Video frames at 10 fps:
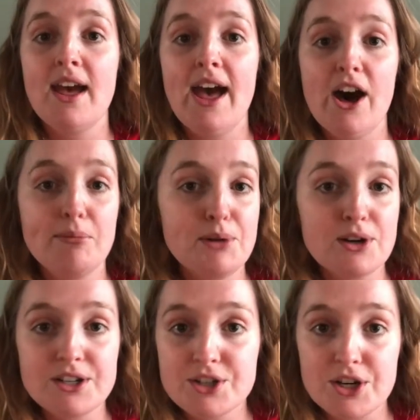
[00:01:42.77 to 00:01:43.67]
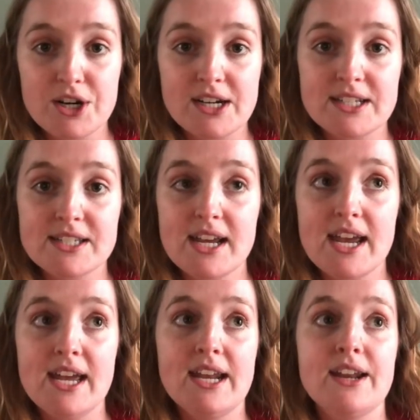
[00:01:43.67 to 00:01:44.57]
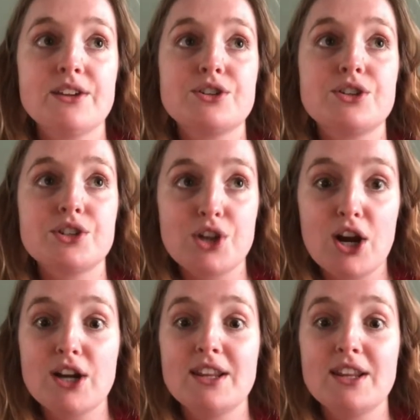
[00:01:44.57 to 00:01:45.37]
help your endurance, and start